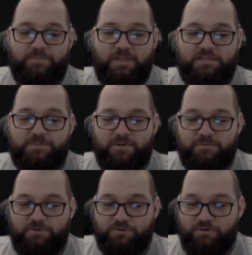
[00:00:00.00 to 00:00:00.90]
It's
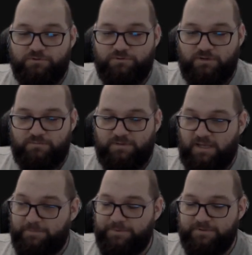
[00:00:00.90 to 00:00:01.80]
probably not going to
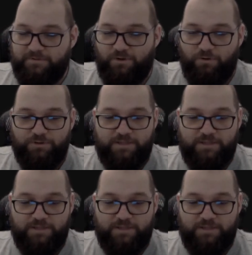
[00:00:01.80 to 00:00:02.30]
happen all that